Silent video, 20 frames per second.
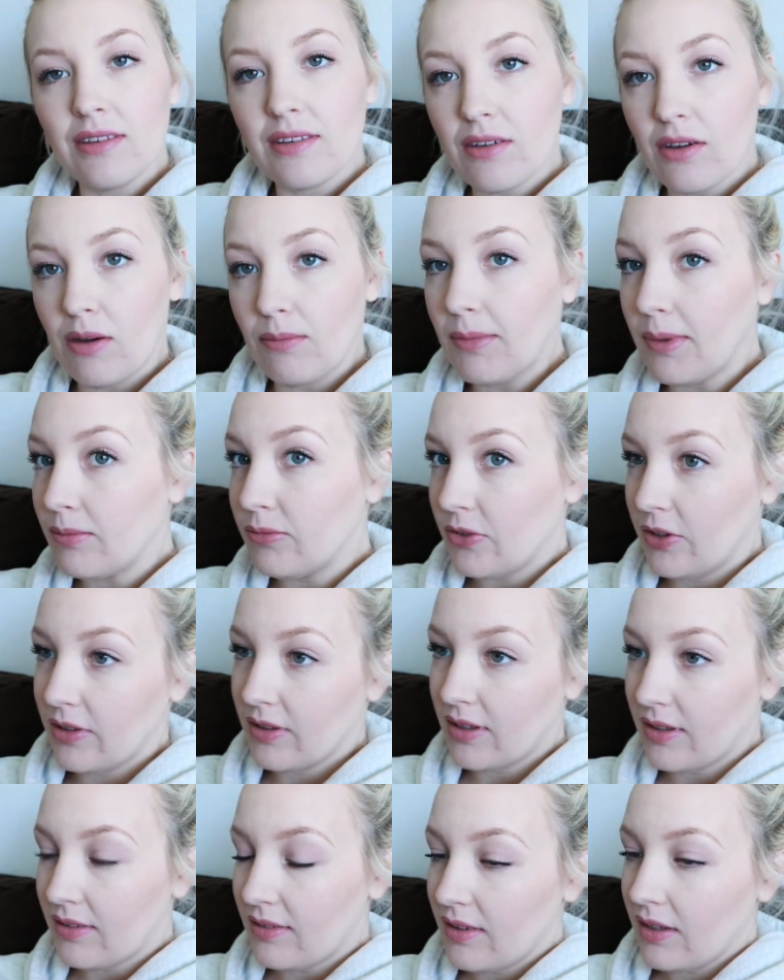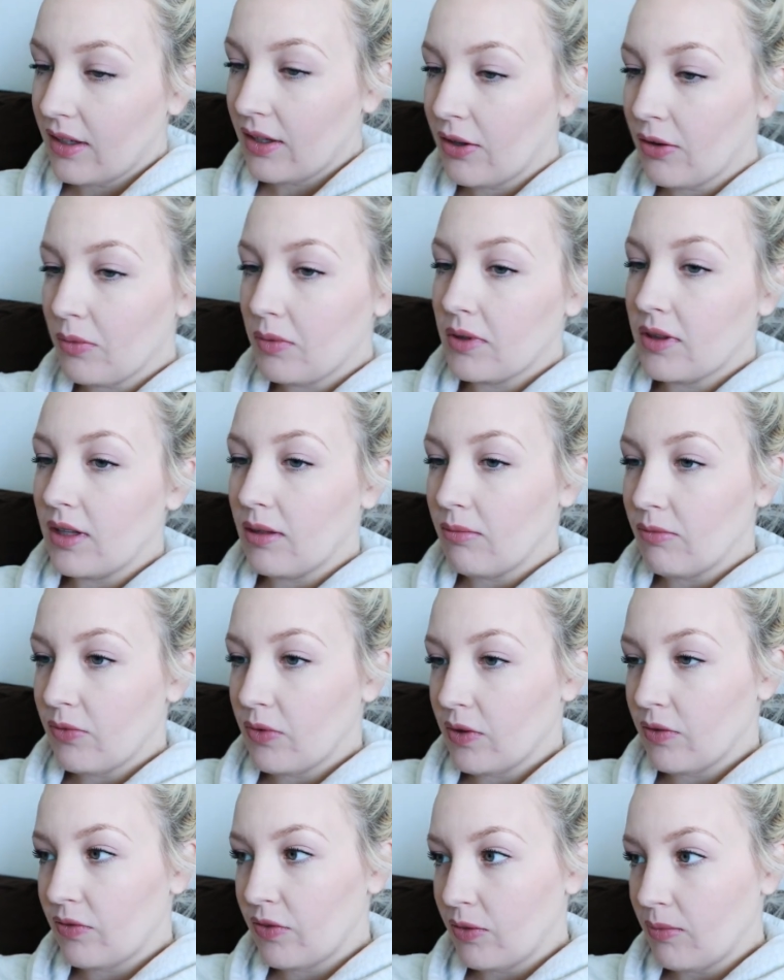he's calm, I'm just going to sit here with him
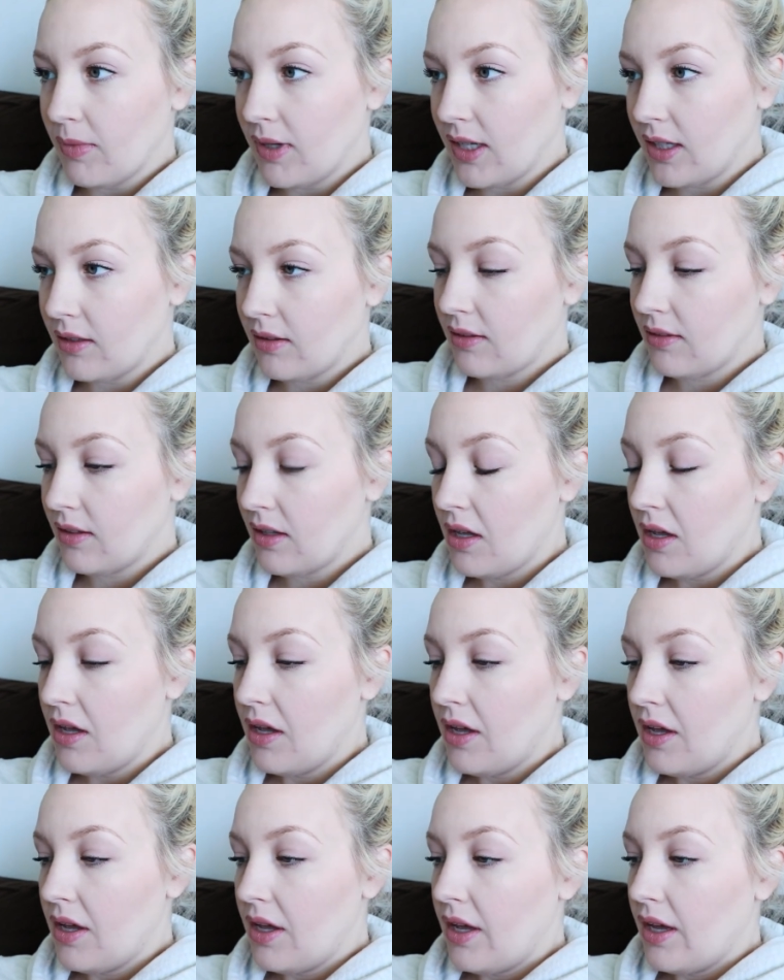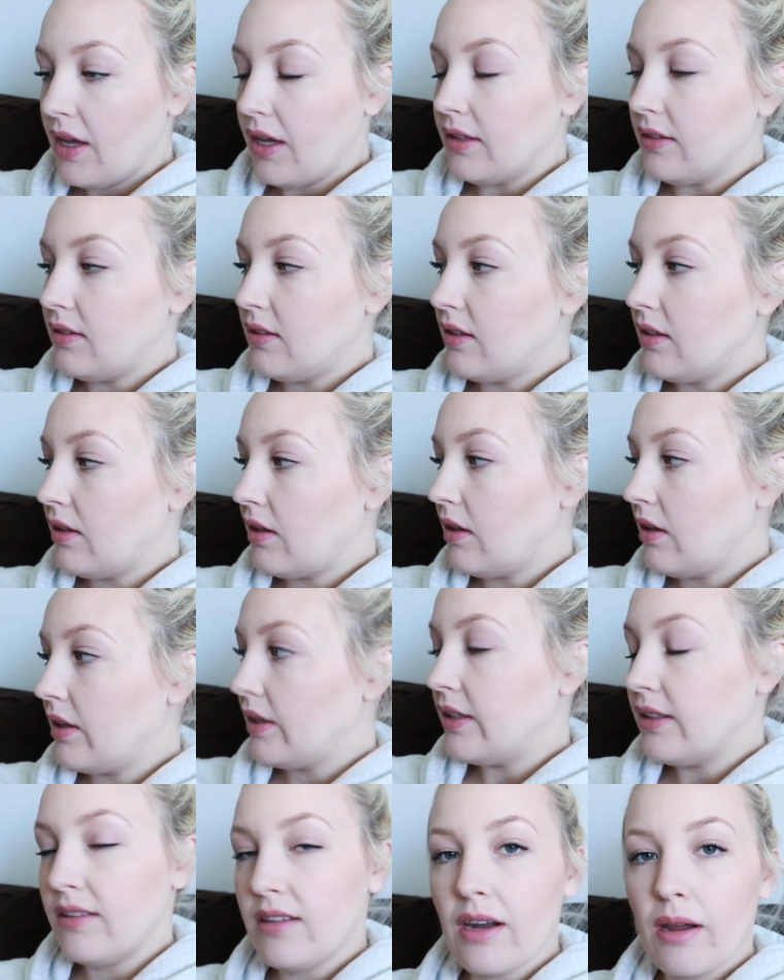for a few minutes until
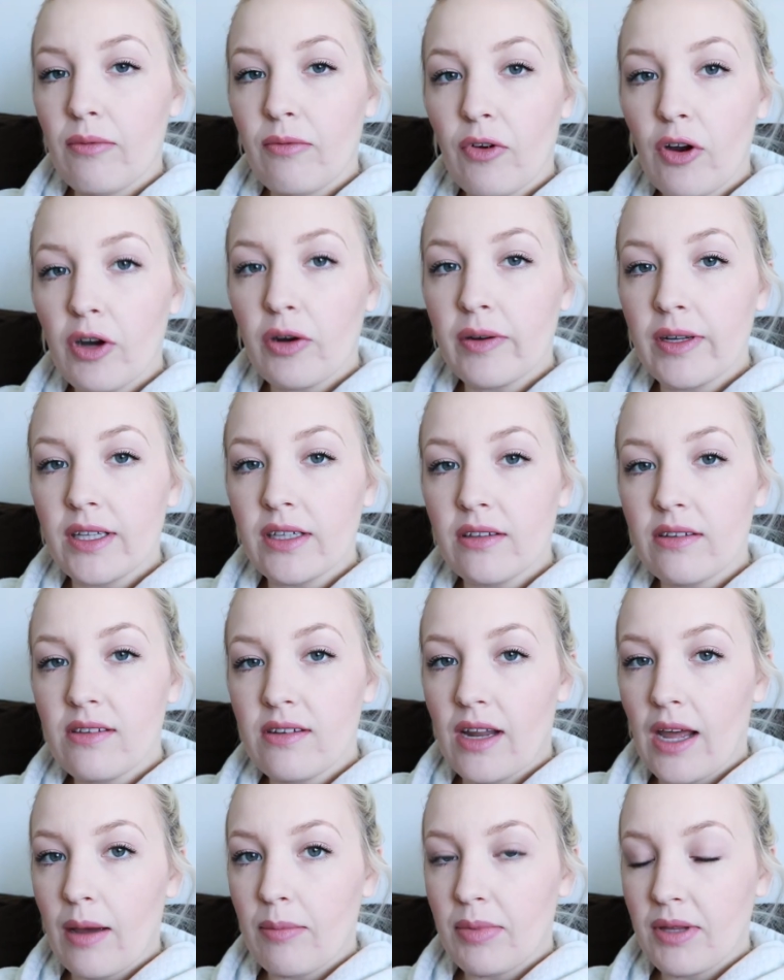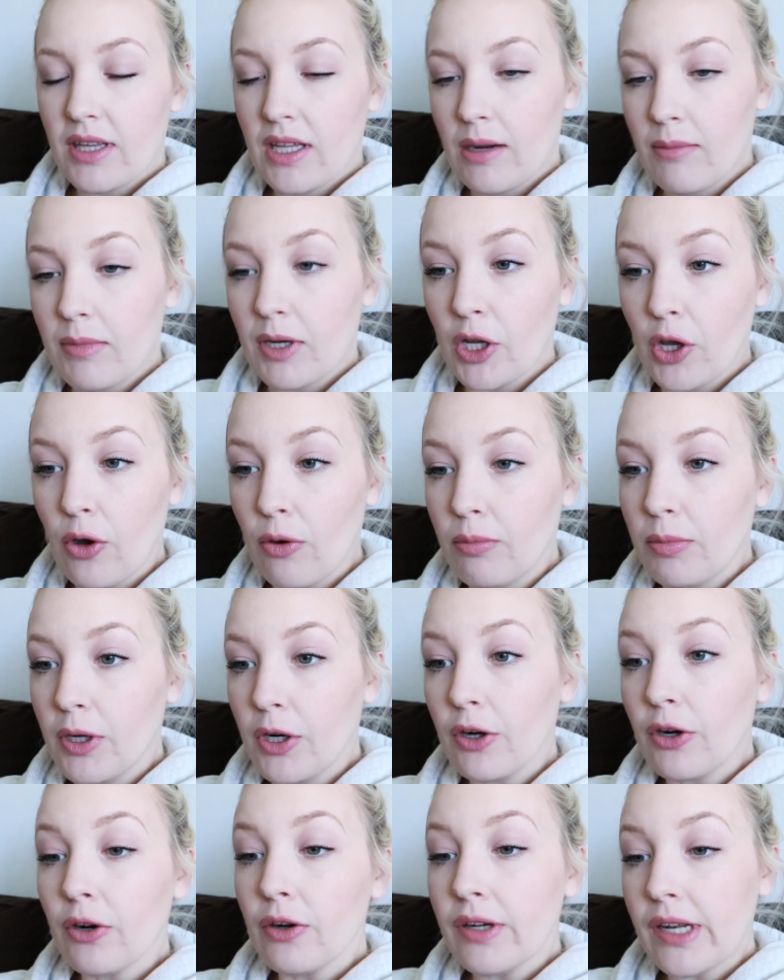it's time for Ariela's nap. And then I'm going to go
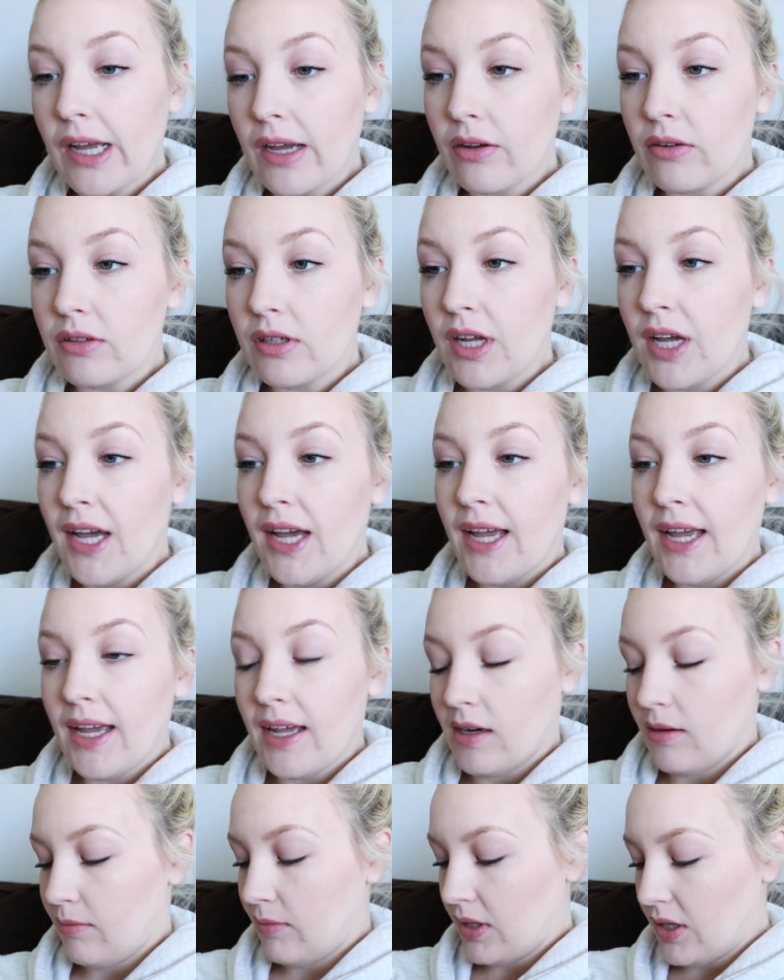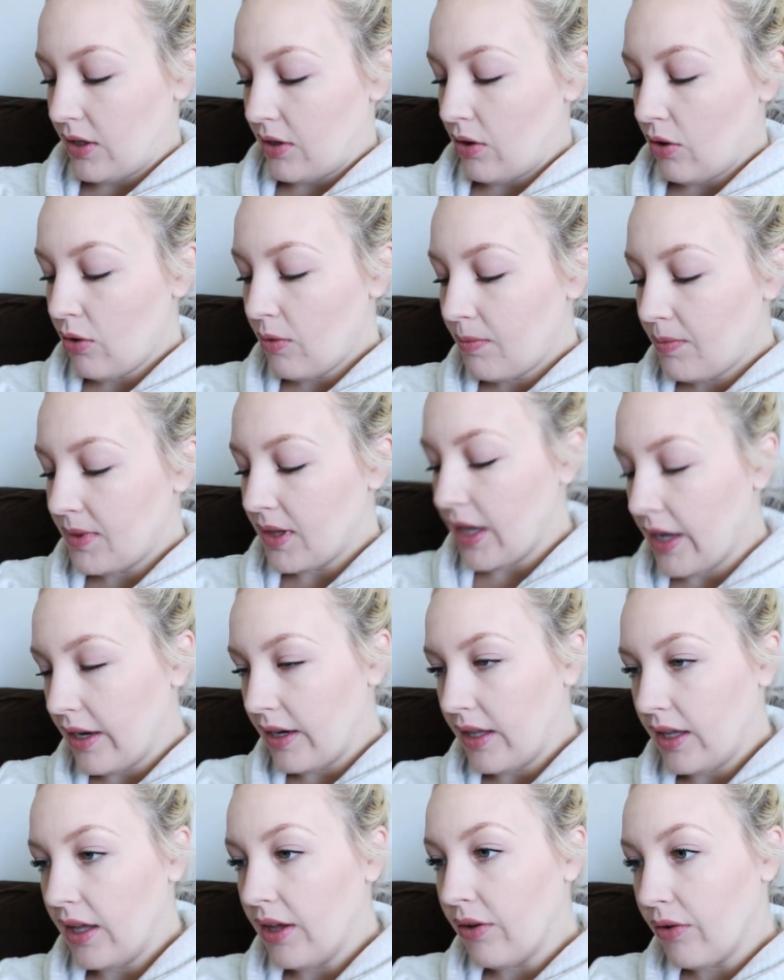put her down. And I'm going to hope
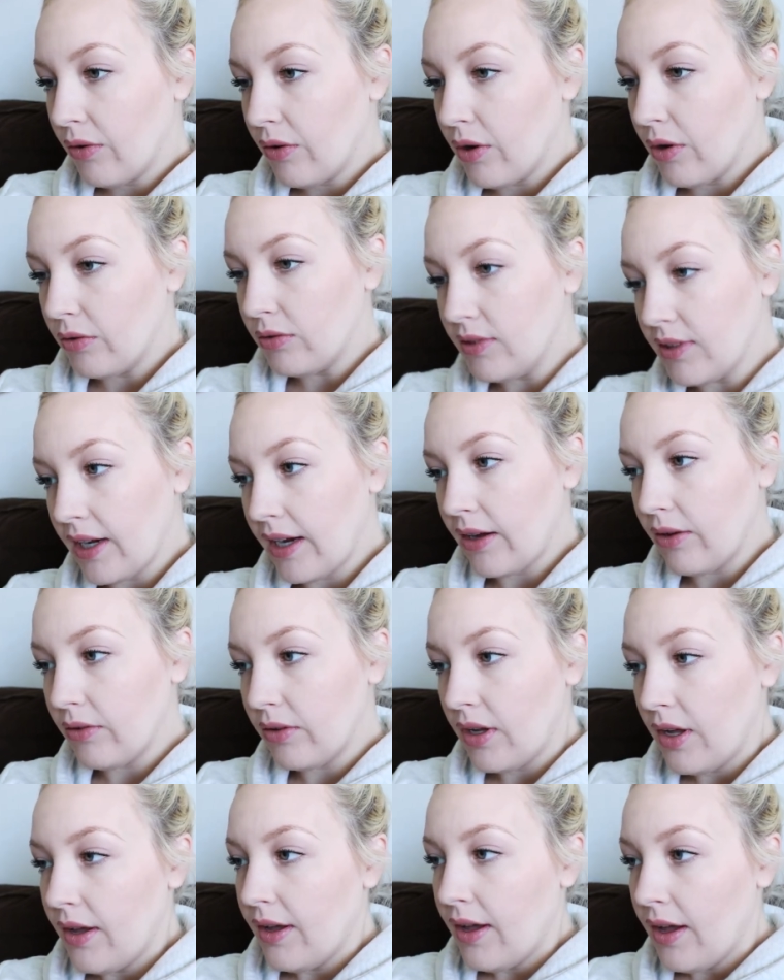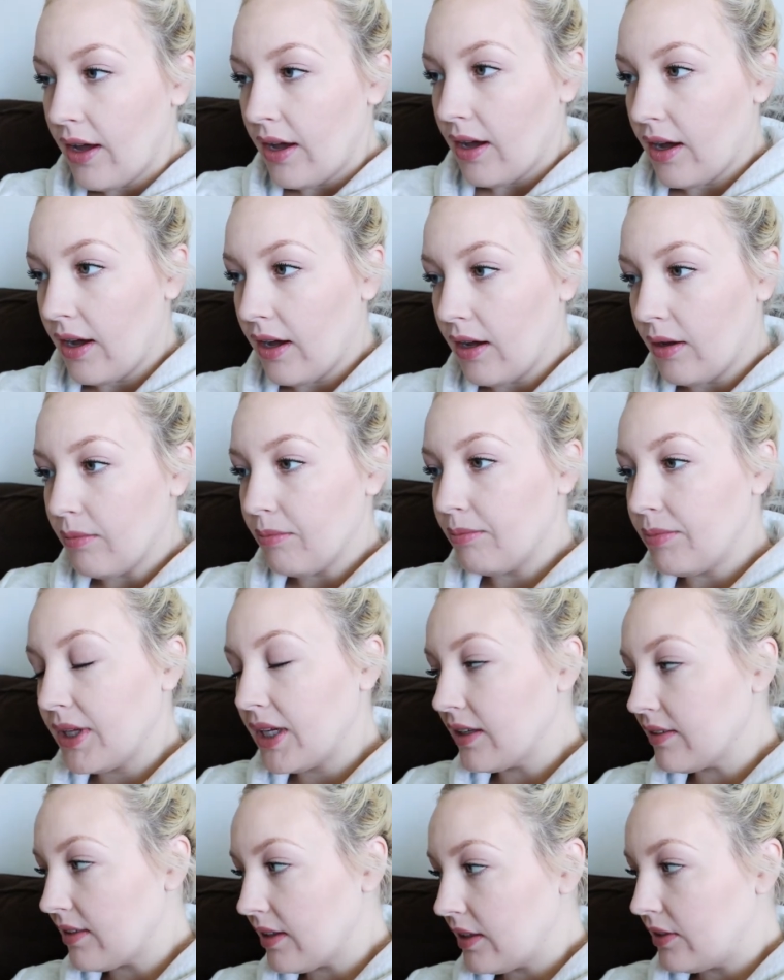that he'll go down um,
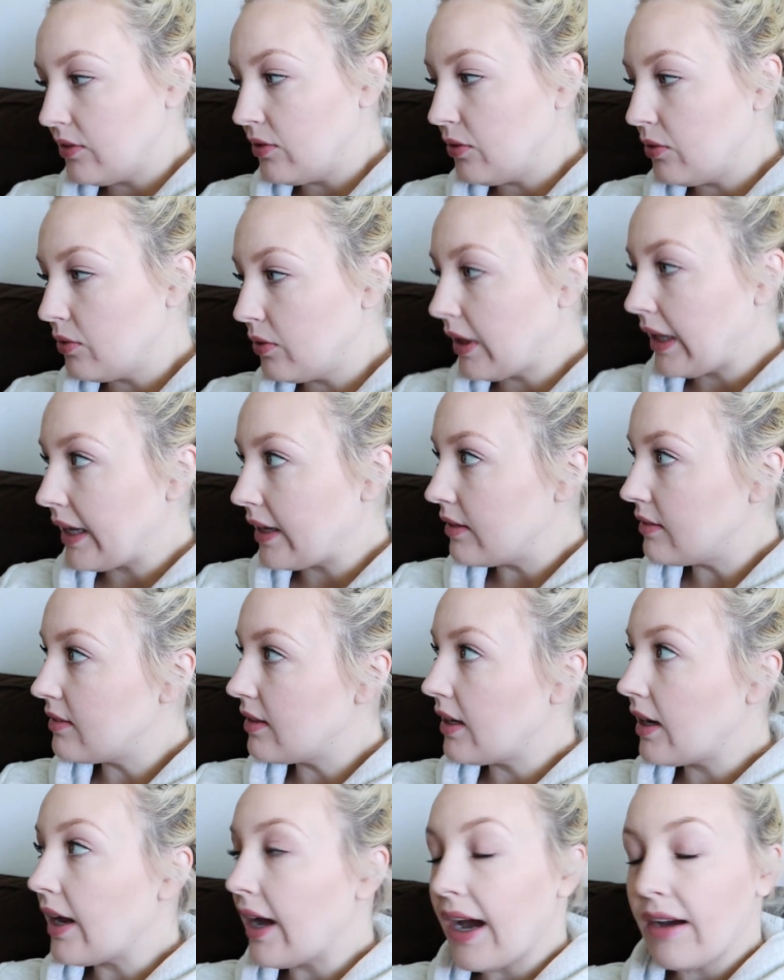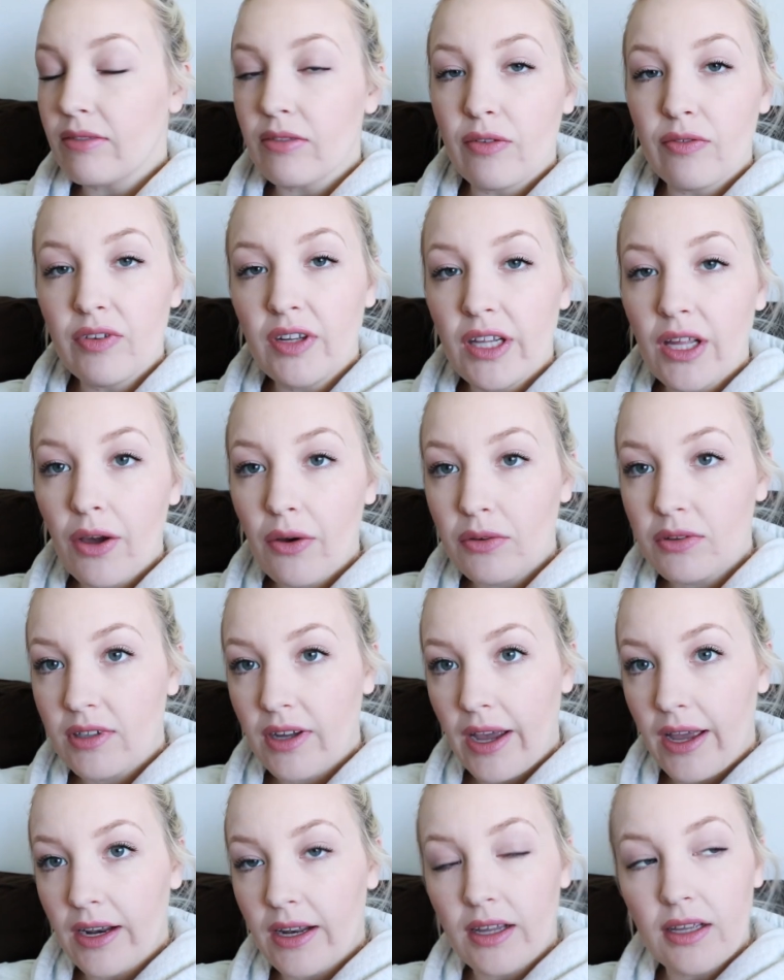because I do, like I said, I have a video
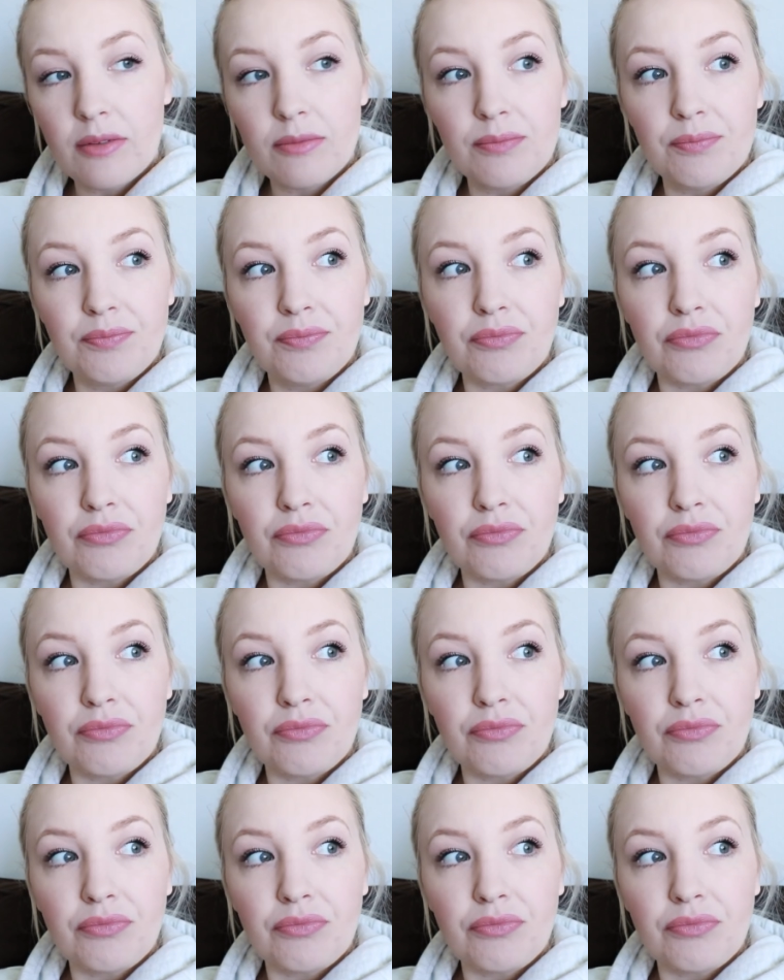to edit